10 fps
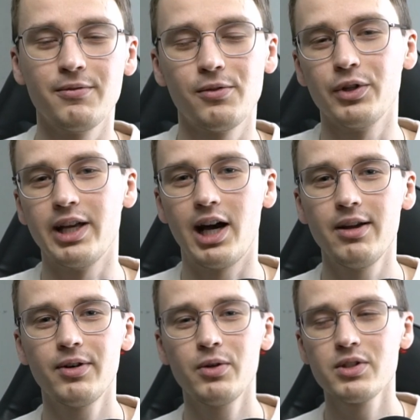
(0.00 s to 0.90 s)
for the
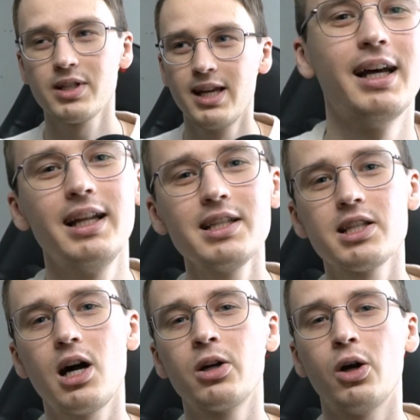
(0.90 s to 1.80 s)
iPhones. Let's
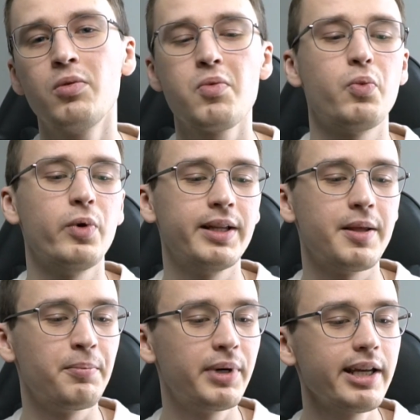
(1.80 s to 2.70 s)
start off with
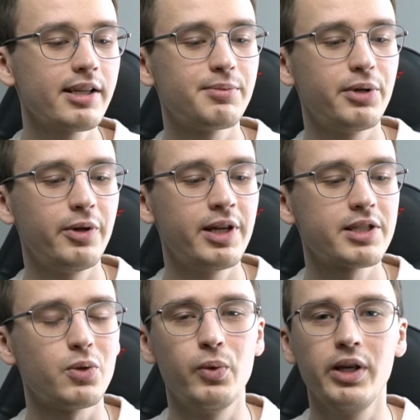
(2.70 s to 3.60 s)
my
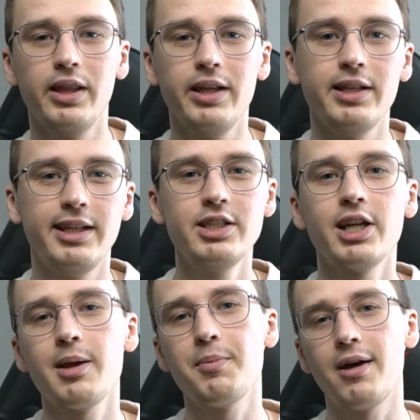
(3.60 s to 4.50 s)
experience with the
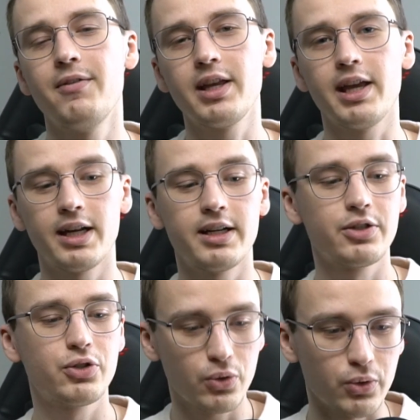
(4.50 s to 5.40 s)
DJI Mavic Air
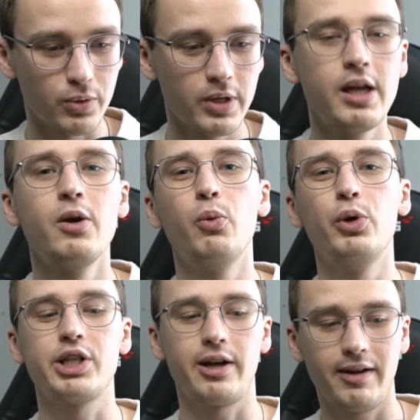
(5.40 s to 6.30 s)
2,
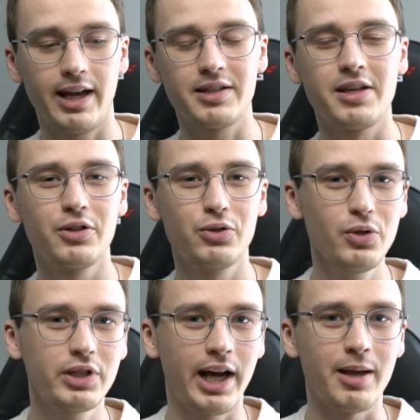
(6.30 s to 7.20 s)
which I've had 2
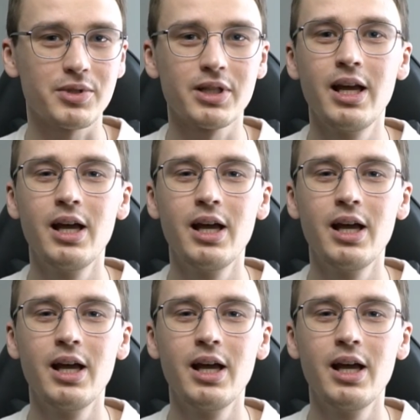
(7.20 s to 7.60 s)
times.